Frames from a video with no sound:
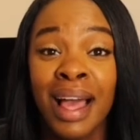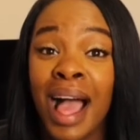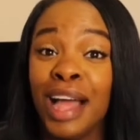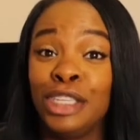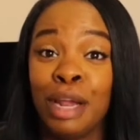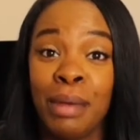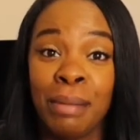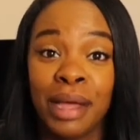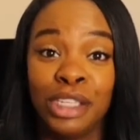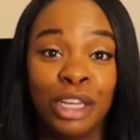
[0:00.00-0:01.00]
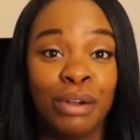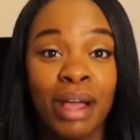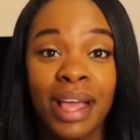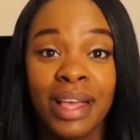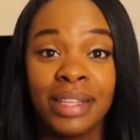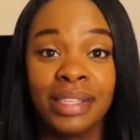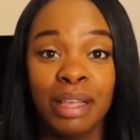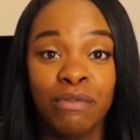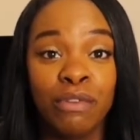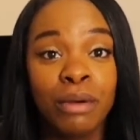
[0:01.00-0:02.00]
I try to make my channel as
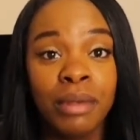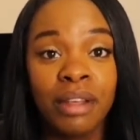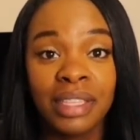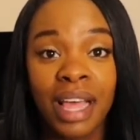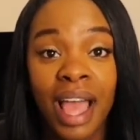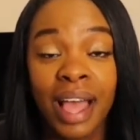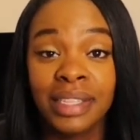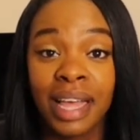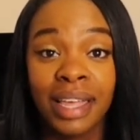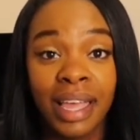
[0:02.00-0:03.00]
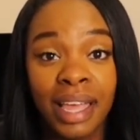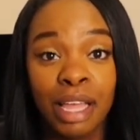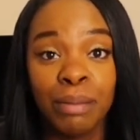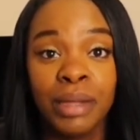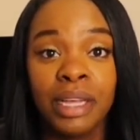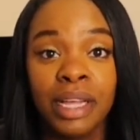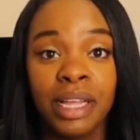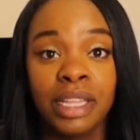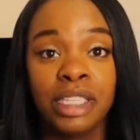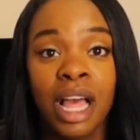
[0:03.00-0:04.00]
informative as I can
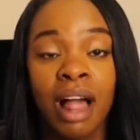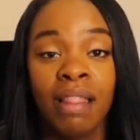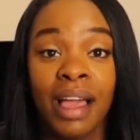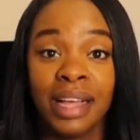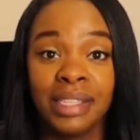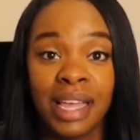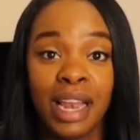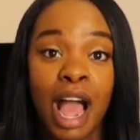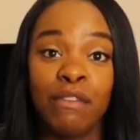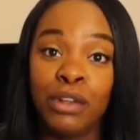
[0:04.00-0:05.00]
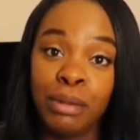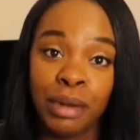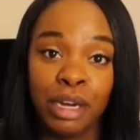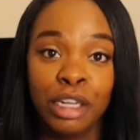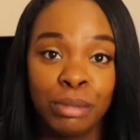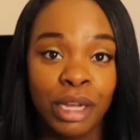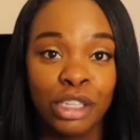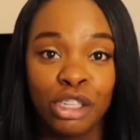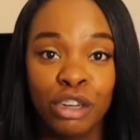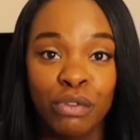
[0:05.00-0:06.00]
because, like I said, I've only been a nurse
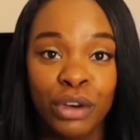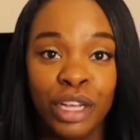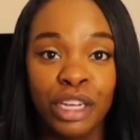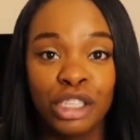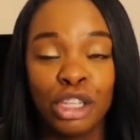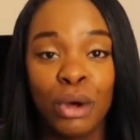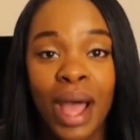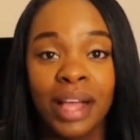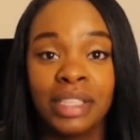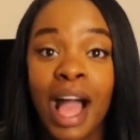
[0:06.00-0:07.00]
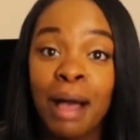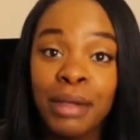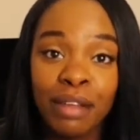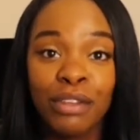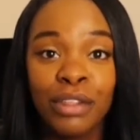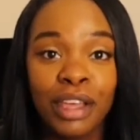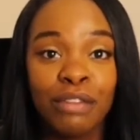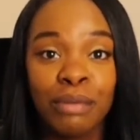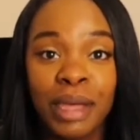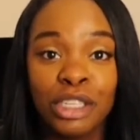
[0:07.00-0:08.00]
practitioner for a year, so as I'm giving you the
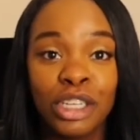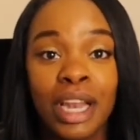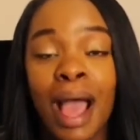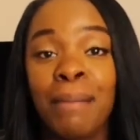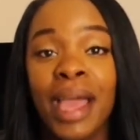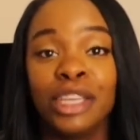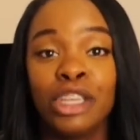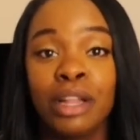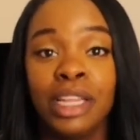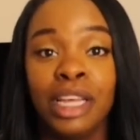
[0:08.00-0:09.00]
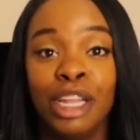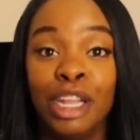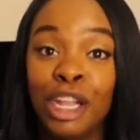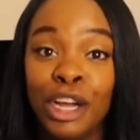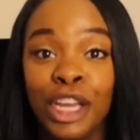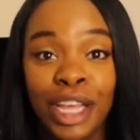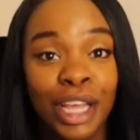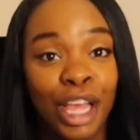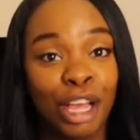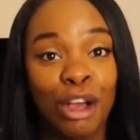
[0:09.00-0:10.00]
information, I'm actually
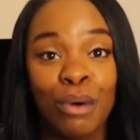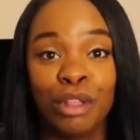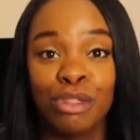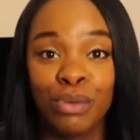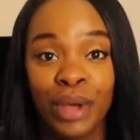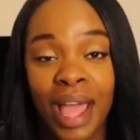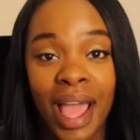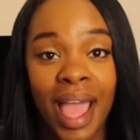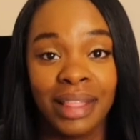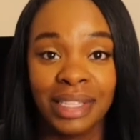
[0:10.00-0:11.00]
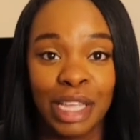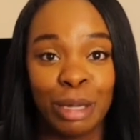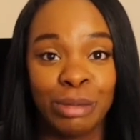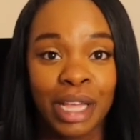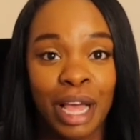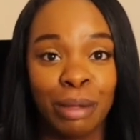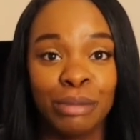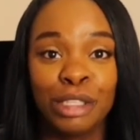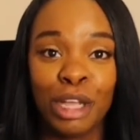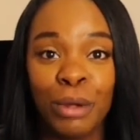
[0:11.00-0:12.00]
learning and going through it at the same time.
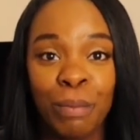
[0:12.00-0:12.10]
So